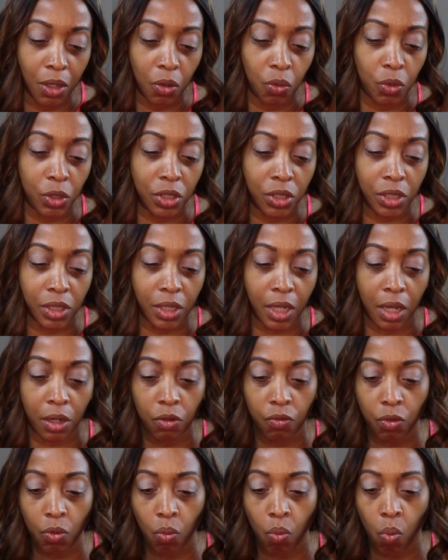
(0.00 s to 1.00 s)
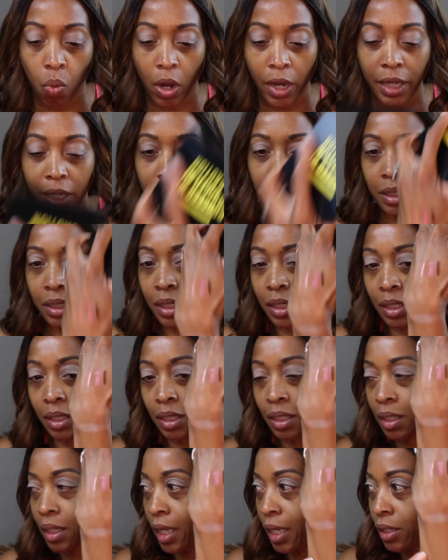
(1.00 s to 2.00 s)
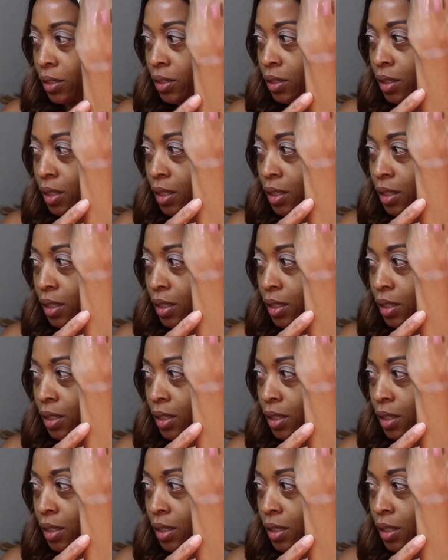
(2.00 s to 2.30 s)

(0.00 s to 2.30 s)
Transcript: which is kind of a white. That's